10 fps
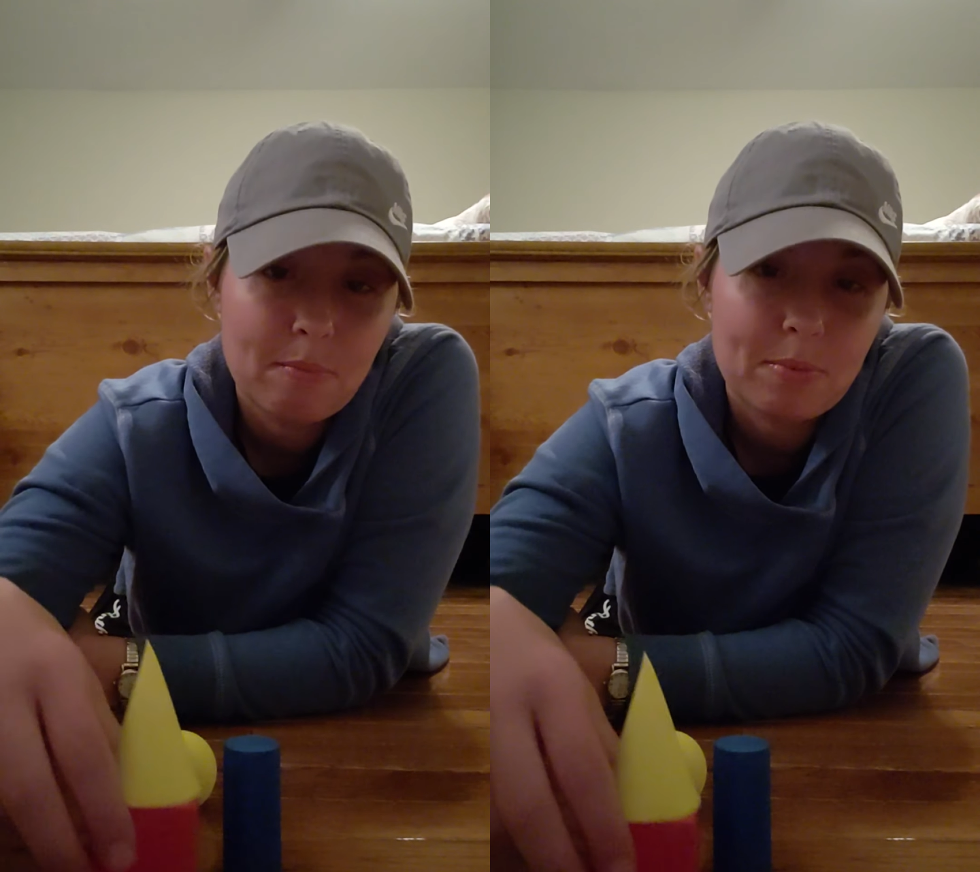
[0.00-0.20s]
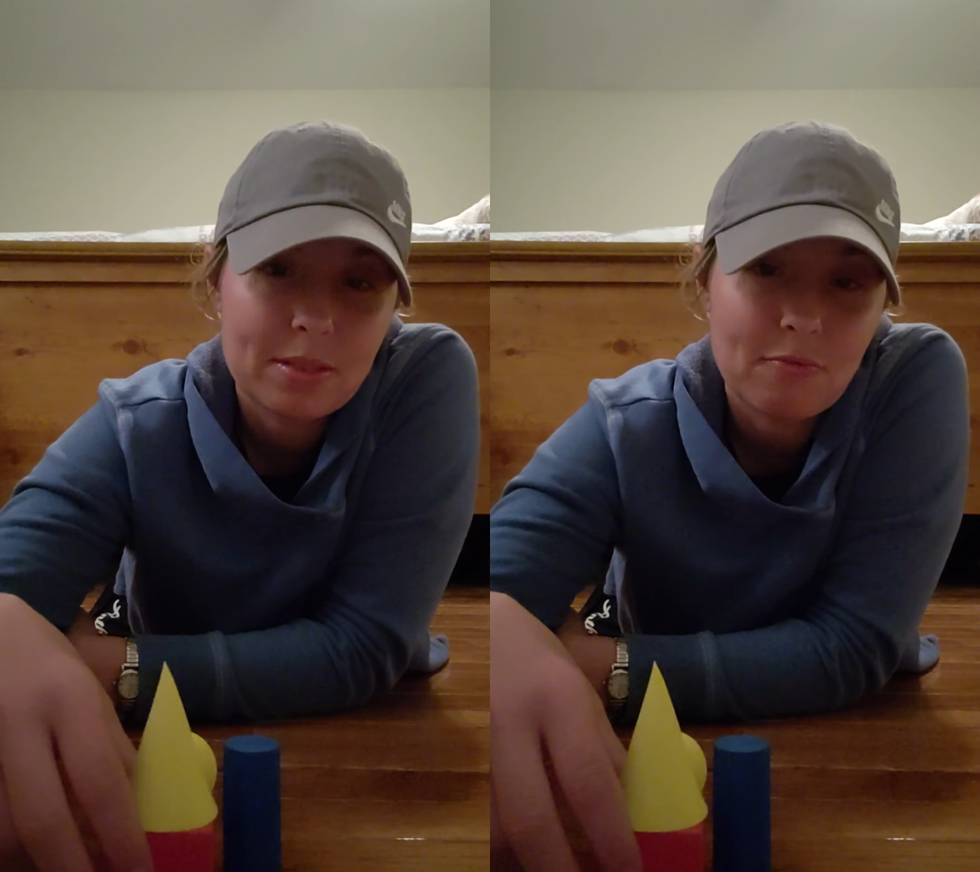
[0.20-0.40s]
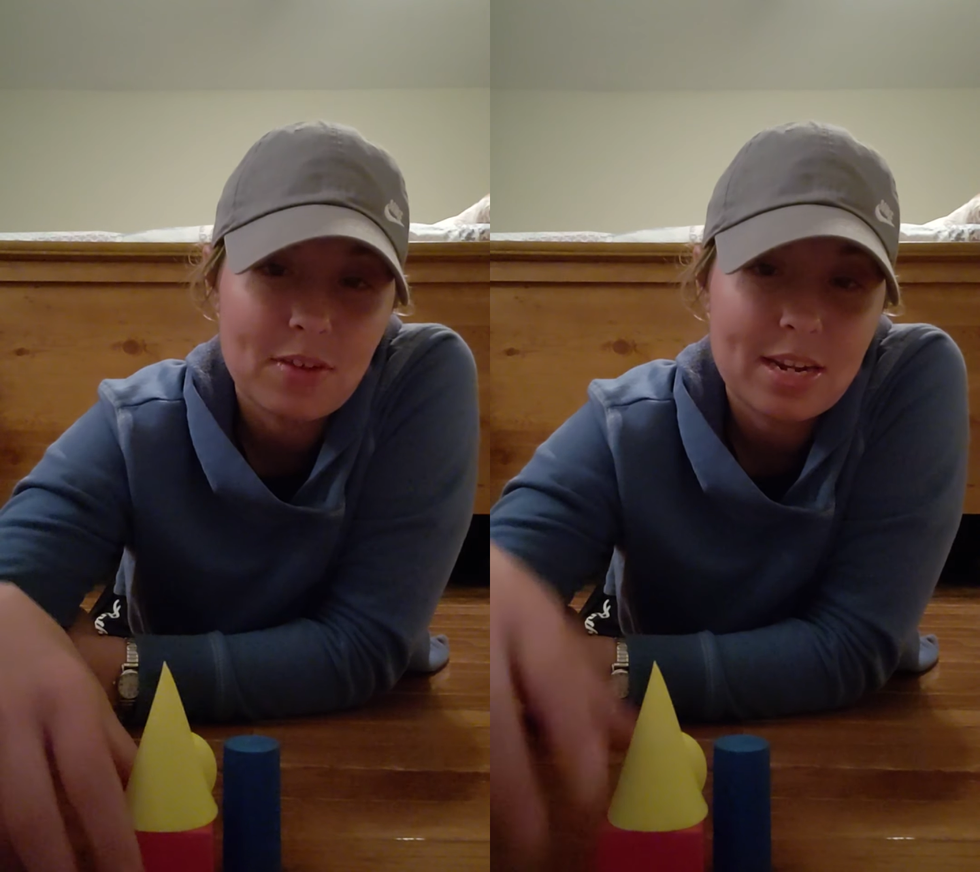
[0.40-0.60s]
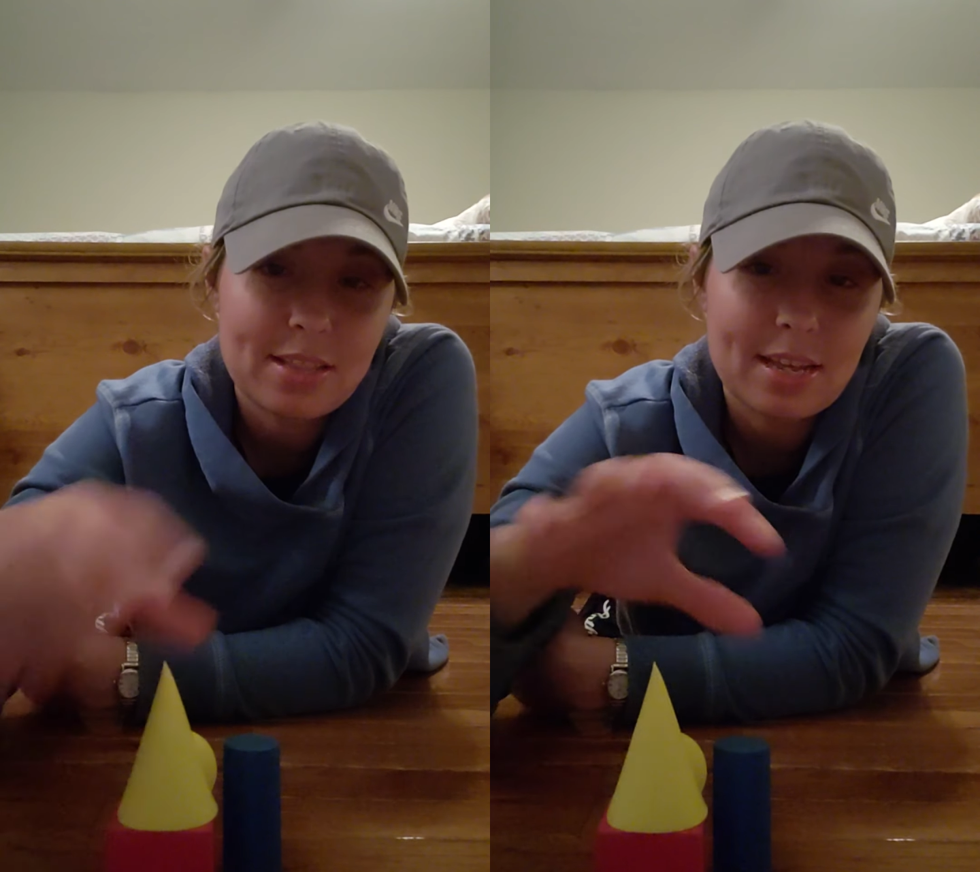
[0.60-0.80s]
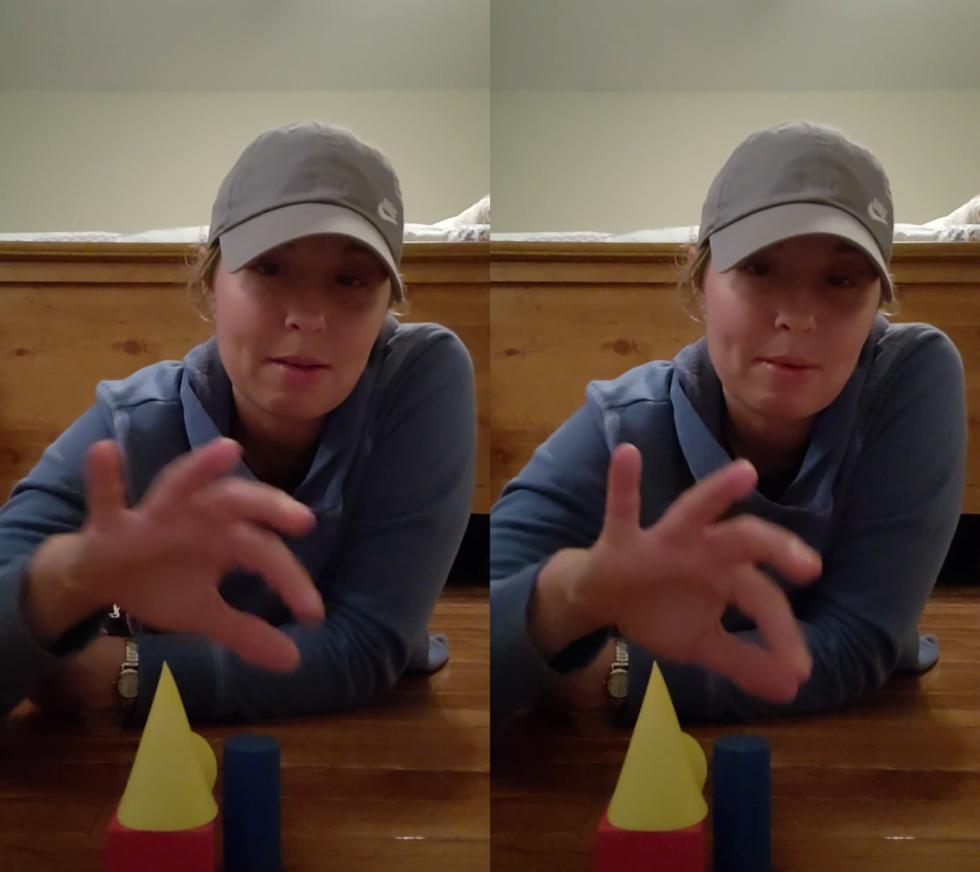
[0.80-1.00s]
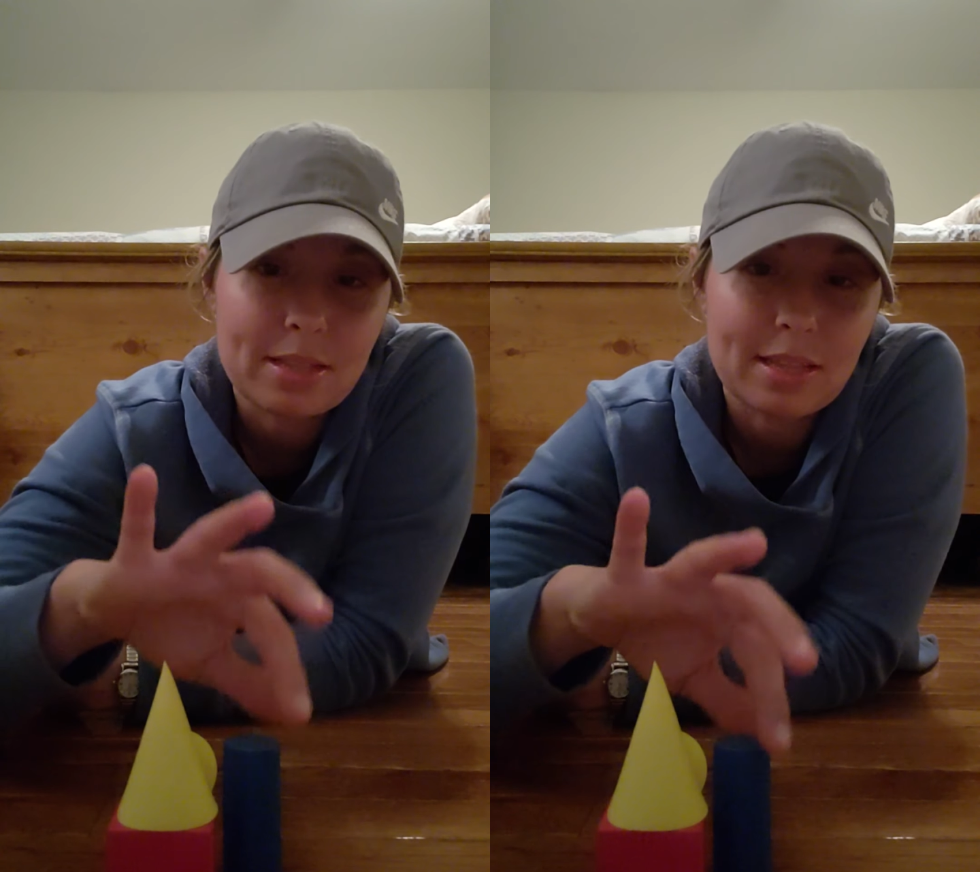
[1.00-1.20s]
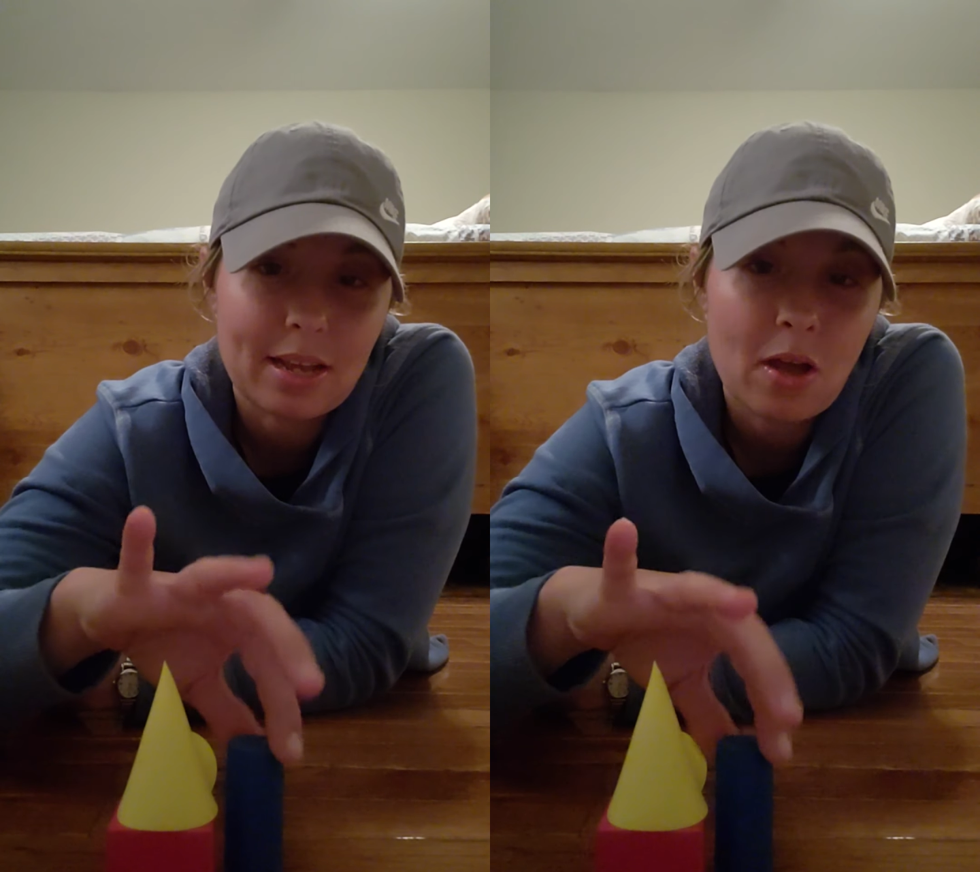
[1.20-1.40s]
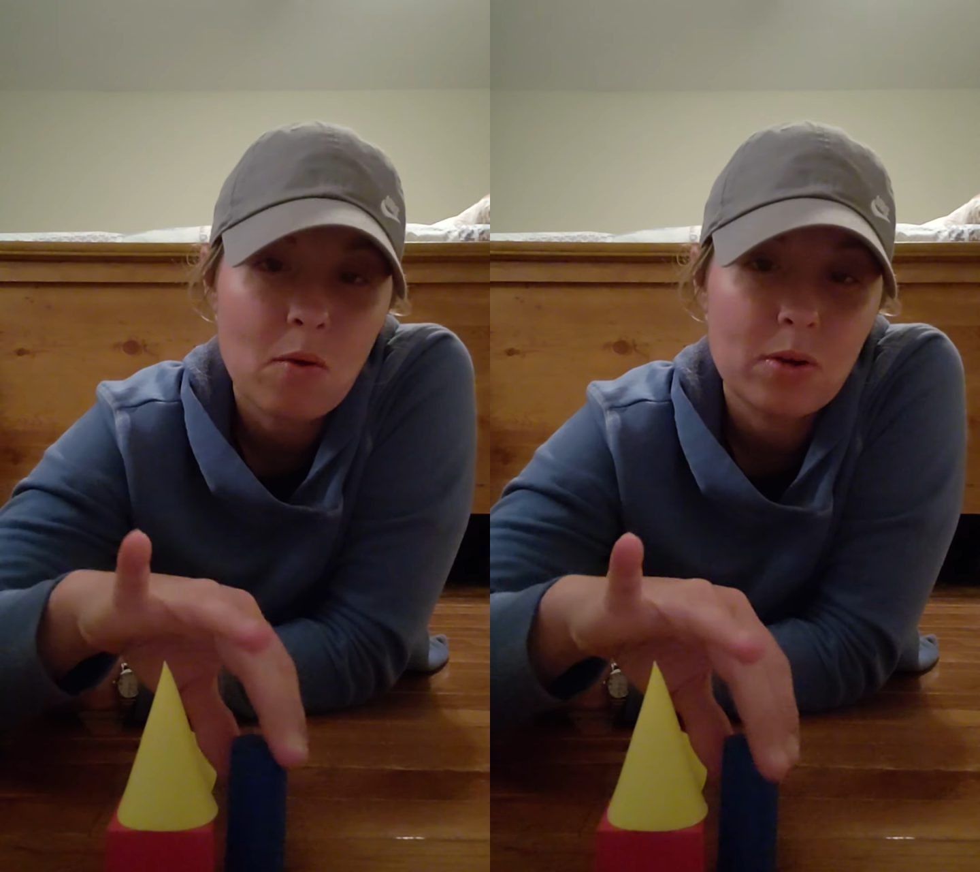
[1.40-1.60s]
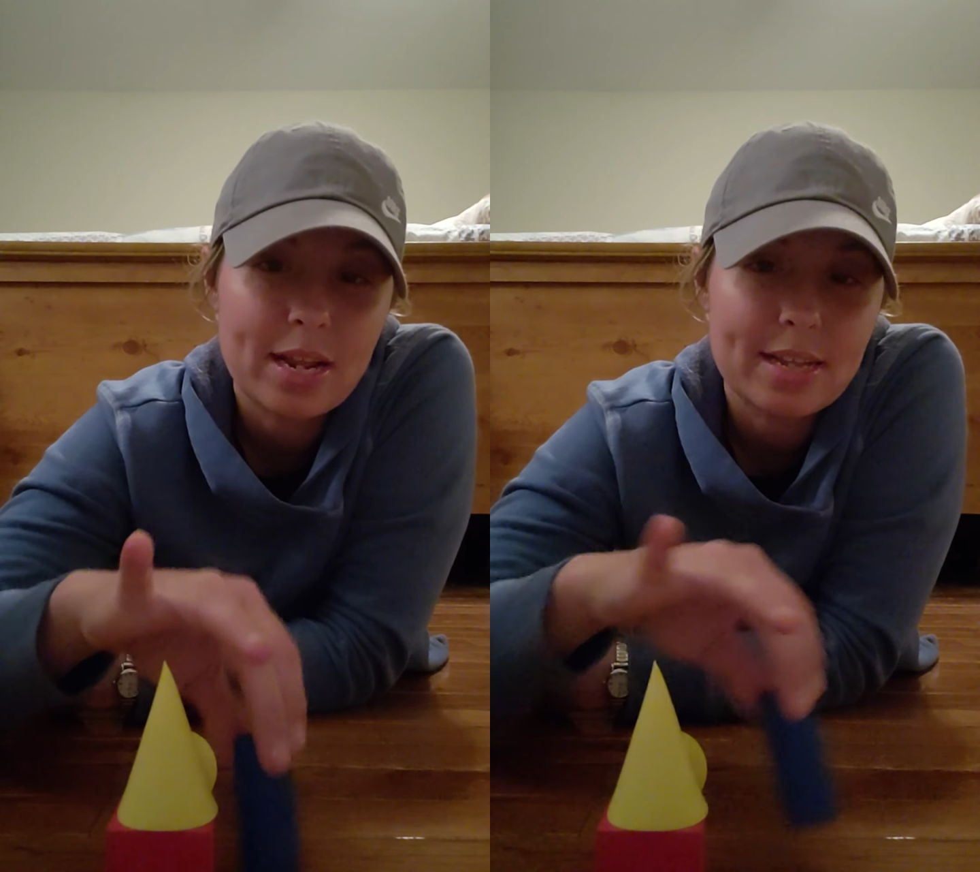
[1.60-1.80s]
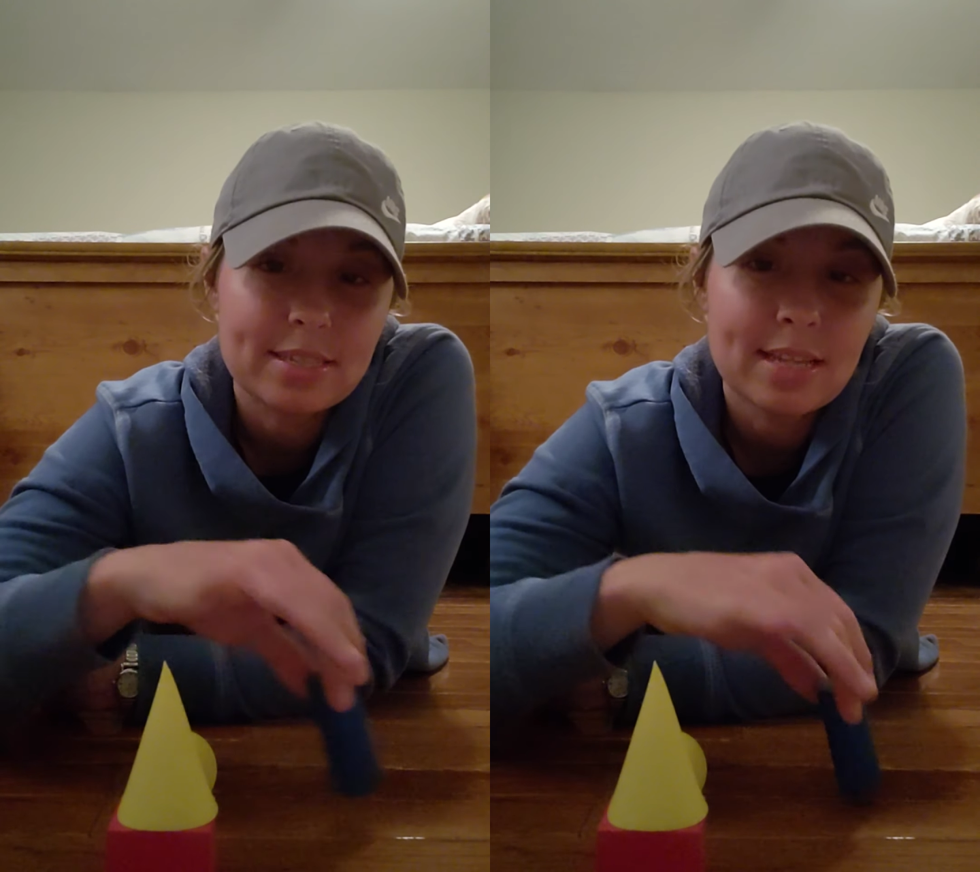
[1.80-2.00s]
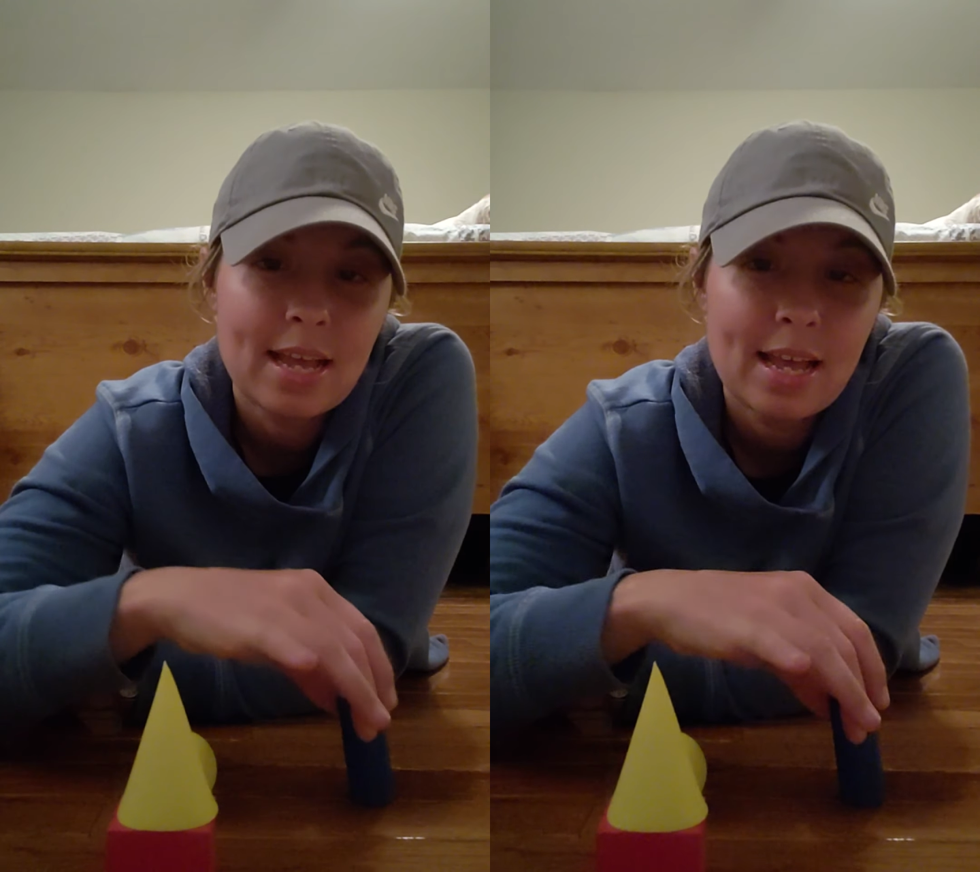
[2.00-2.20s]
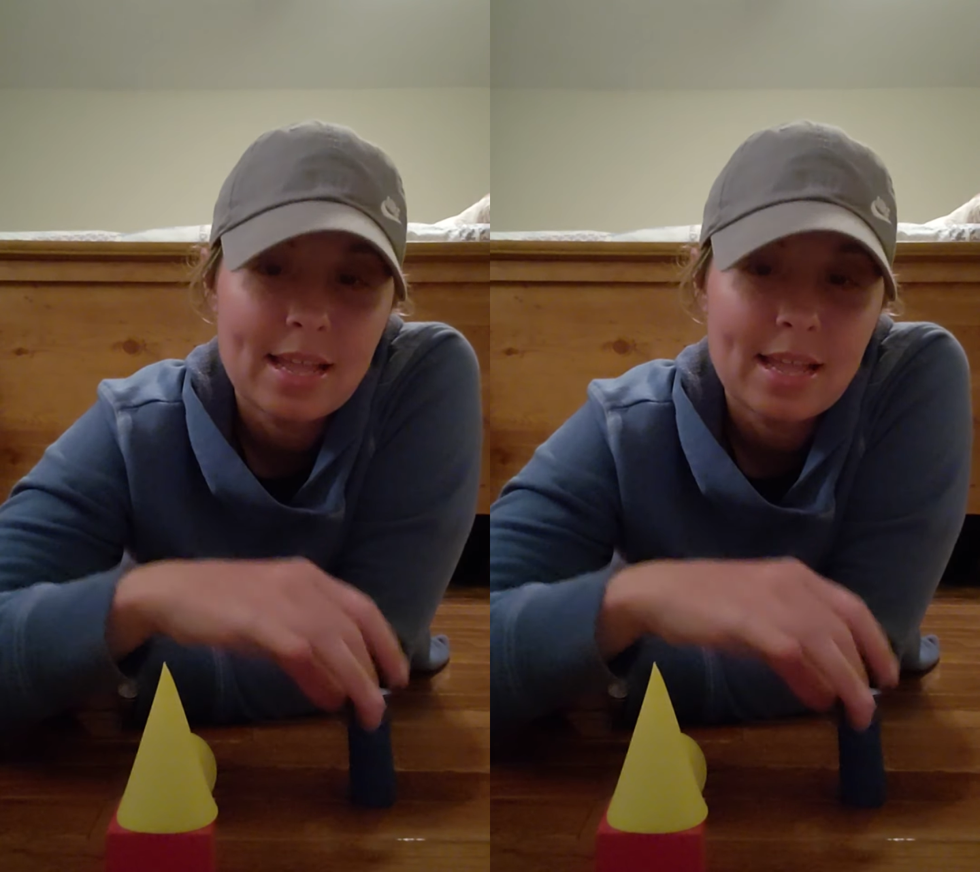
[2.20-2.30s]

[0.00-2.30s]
But the funny thing about the cone is